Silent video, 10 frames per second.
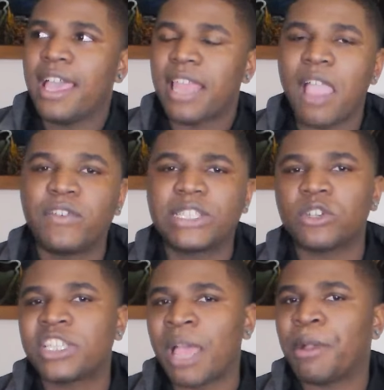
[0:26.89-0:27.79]
And every
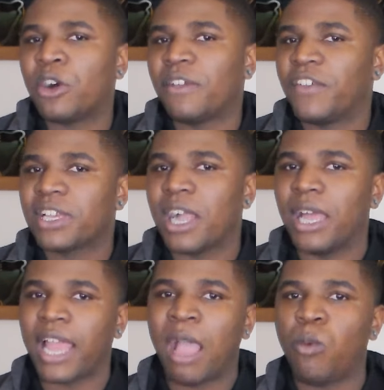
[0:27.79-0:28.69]
single time I go to
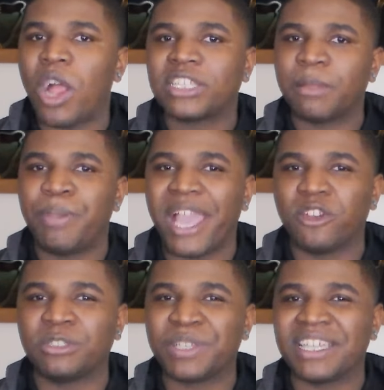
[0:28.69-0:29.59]
VidCon, I watch the
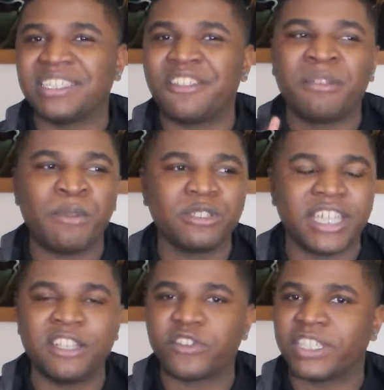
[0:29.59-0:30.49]
panels because they're the
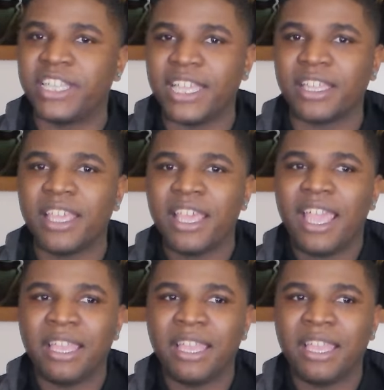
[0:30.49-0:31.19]
most interesting